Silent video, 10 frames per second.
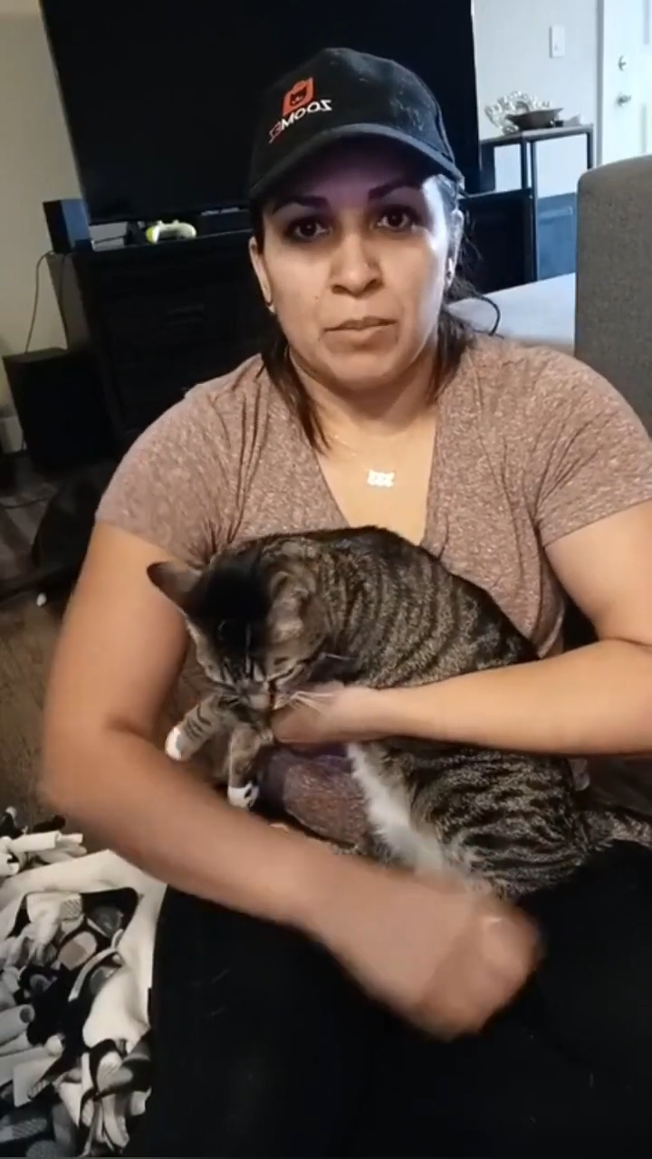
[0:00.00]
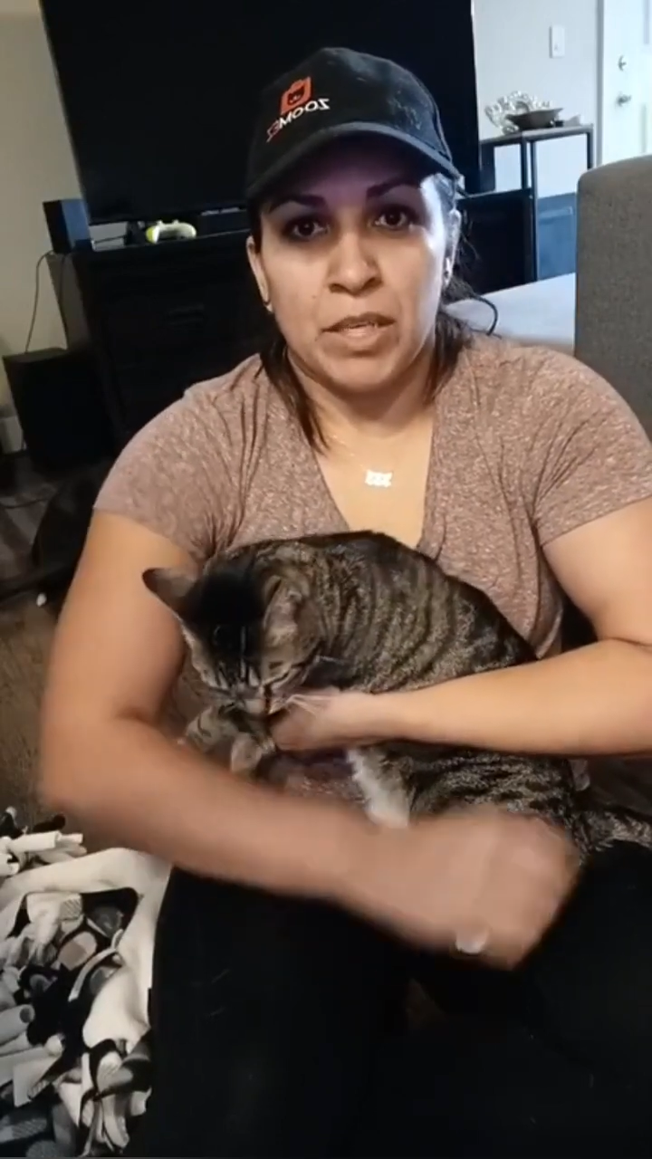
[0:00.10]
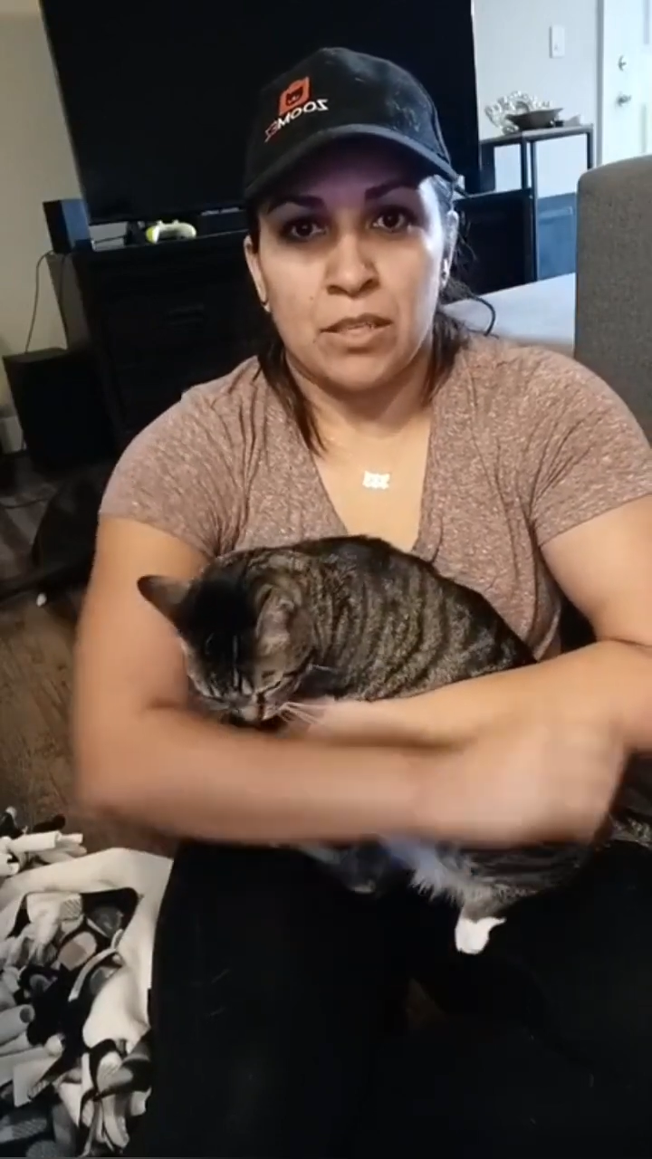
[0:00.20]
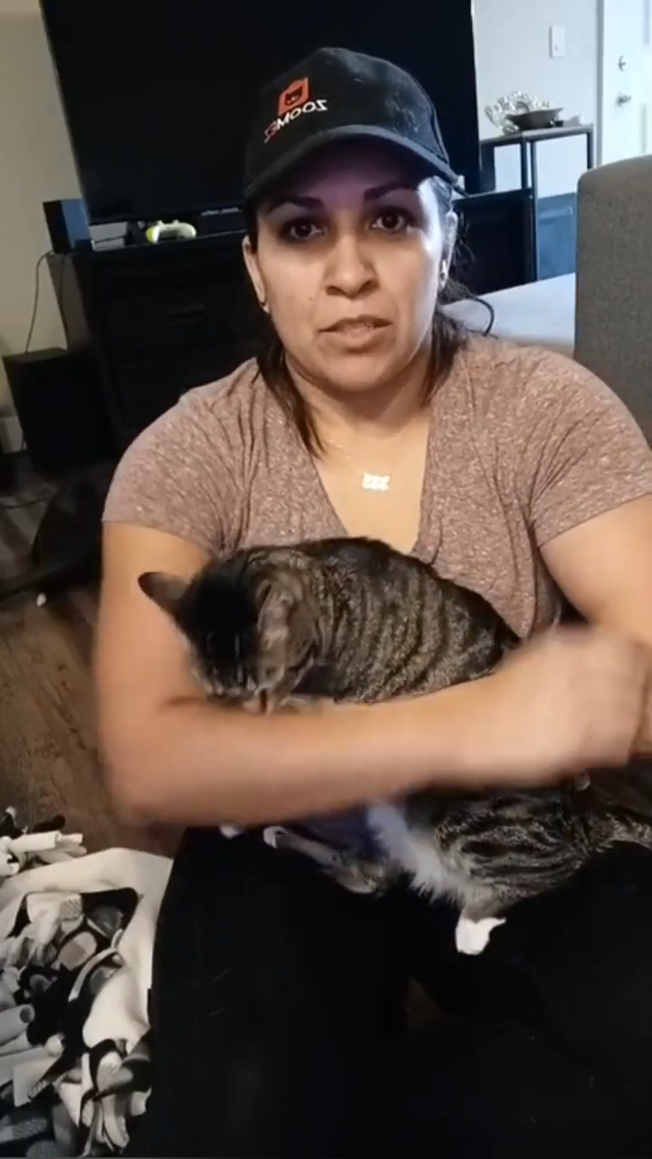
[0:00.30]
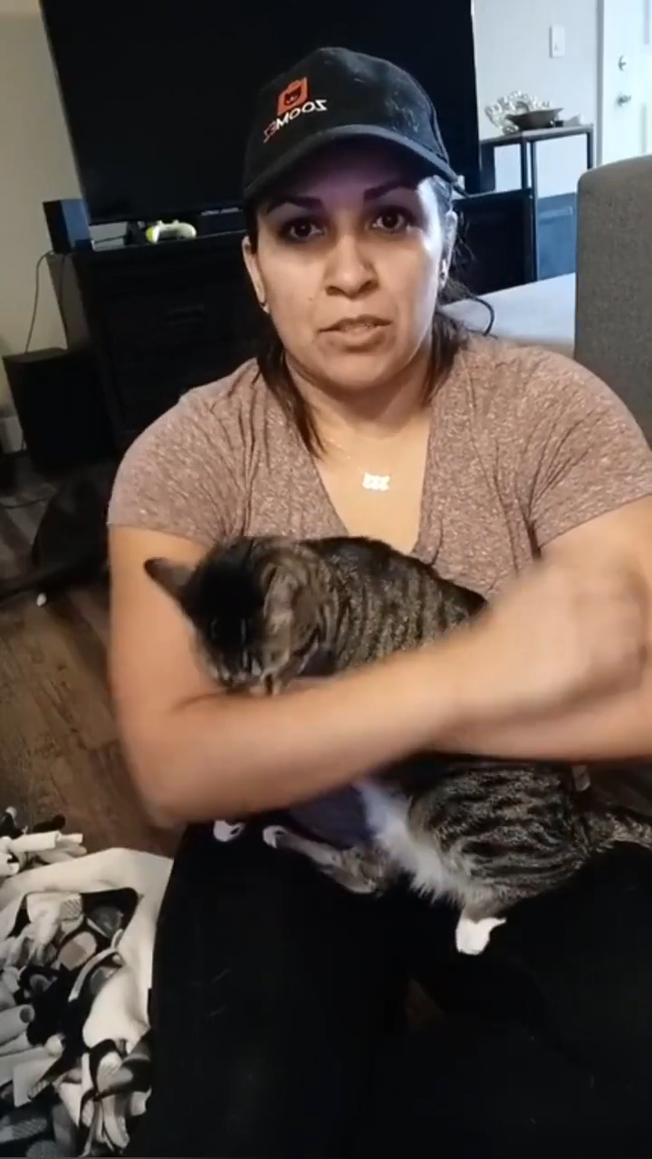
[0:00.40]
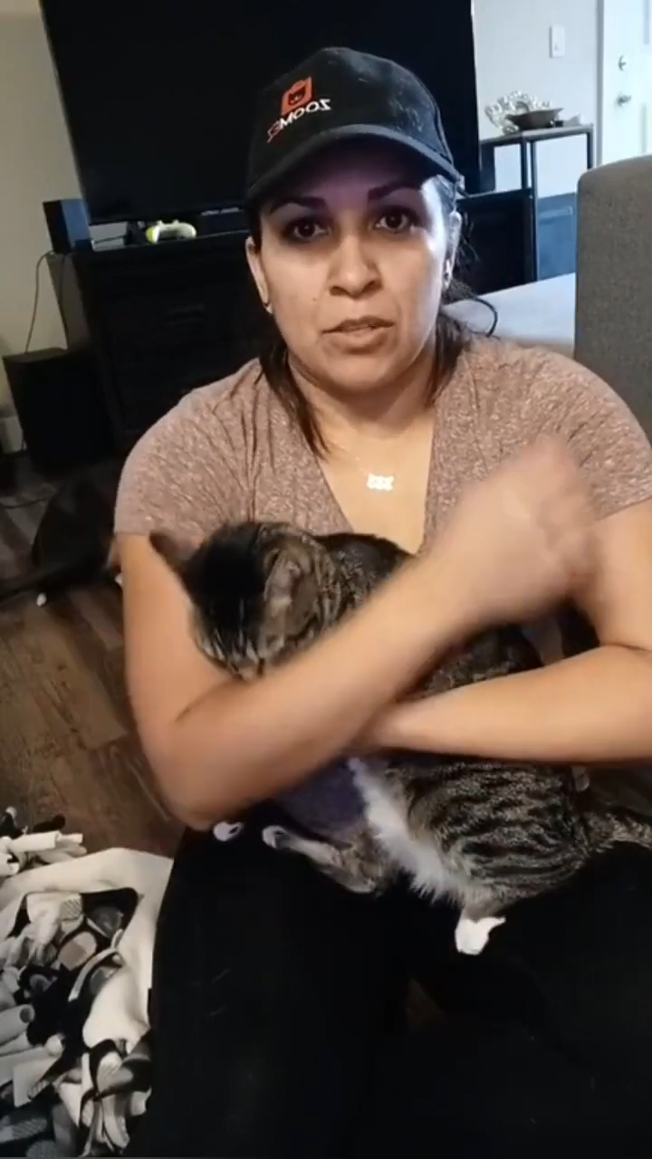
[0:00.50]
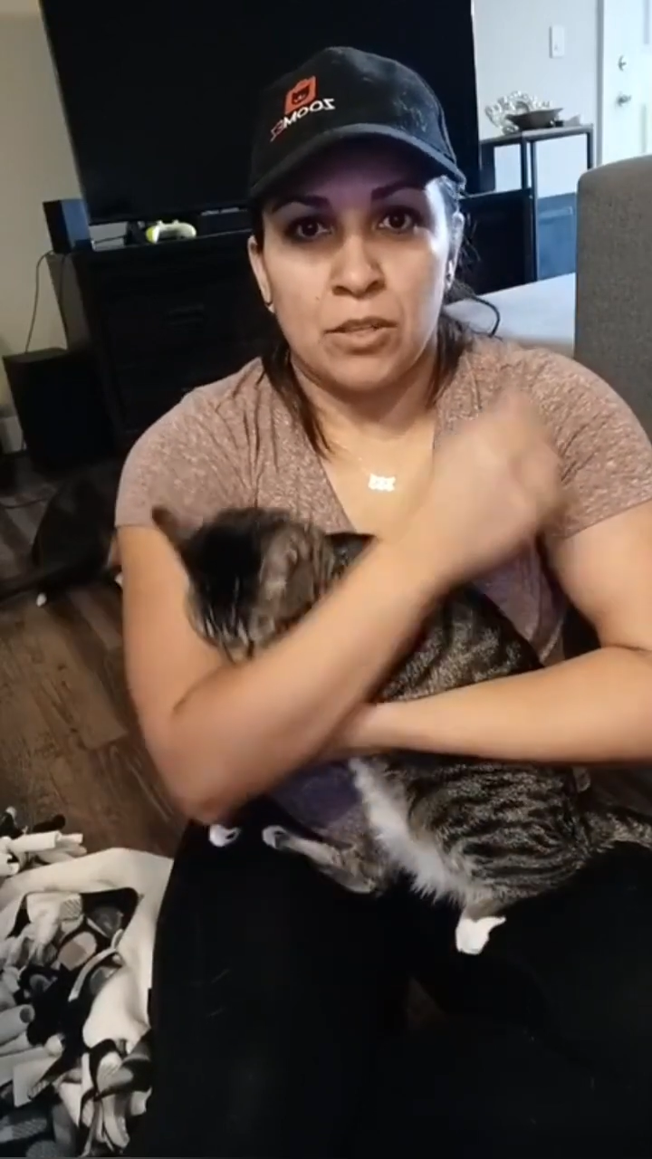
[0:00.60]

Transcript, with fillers: because you're